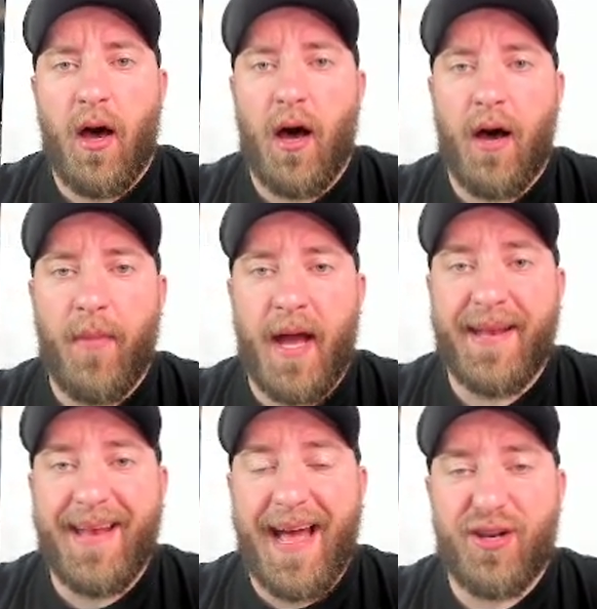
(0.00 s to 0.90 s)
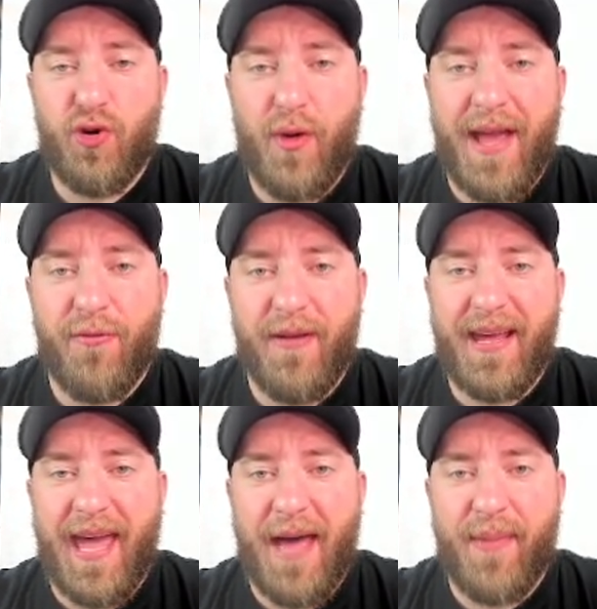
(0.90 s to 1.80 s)
I did not do a
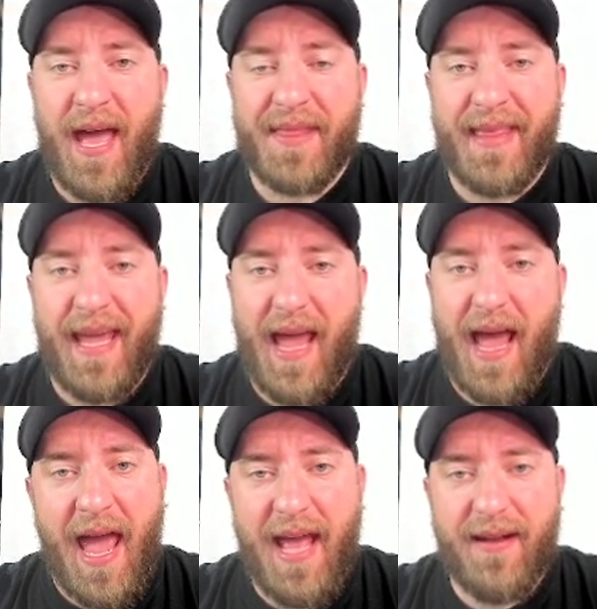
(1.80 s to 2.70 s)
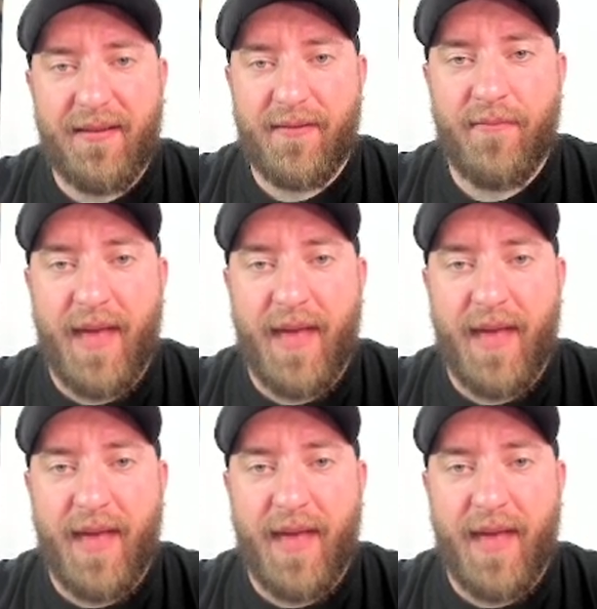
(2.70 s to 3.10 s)
recap at the end.